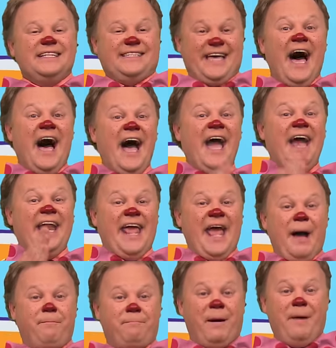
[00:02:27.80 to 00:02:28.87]
Tidy
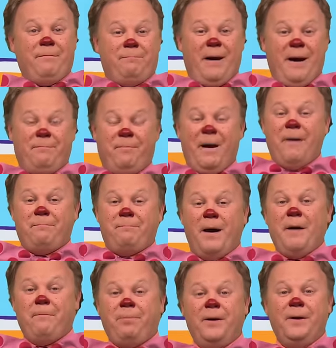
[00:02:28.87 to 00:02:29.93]
up, up, up, up,
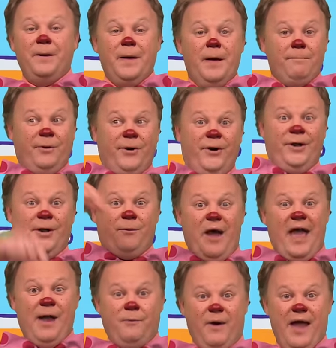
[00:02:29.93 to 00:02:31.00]
up. Put
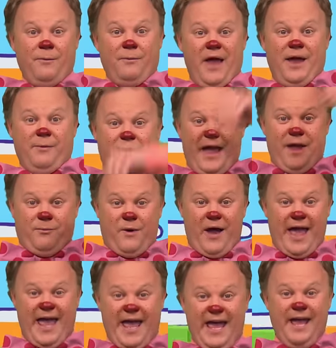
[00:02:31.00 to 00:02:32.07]
away, way, way, way,
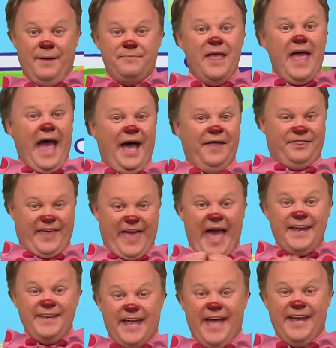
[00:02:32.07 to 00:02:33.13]
way. At the
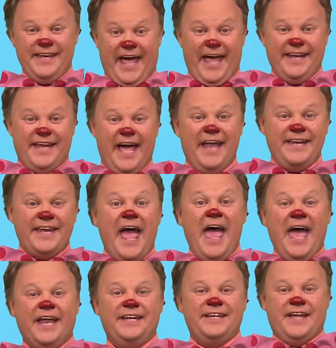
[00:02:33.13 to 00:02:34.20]
end, end, end, end,
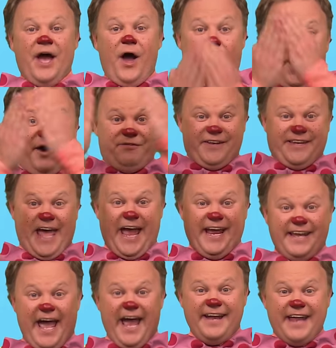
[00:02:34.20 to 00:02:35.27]
end of the day,
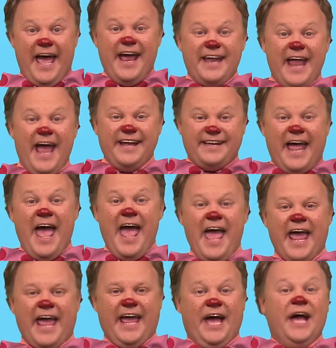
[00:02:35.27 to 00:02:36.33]
day, day, day,
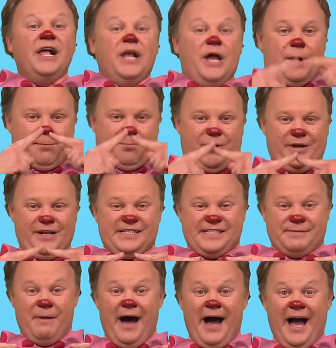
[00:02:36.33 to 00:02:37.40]
day. Put a
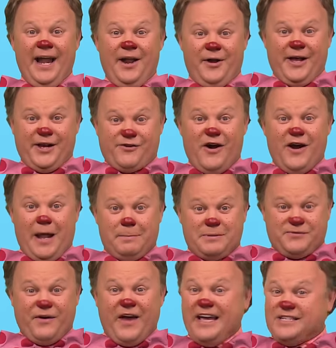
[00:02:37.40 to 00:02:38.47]
smile on a
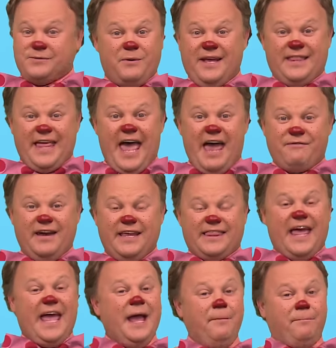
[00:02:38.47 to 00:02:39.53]
grown-up's face with
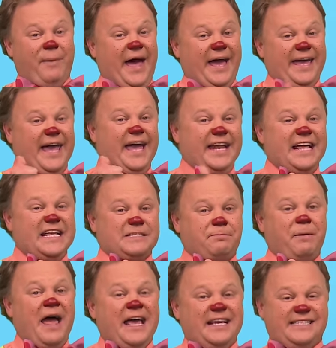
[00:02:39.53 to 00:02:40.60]
everything back in its
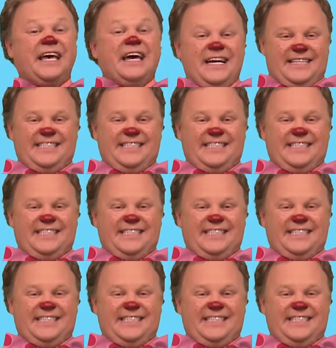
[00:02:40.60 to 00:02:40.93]
place.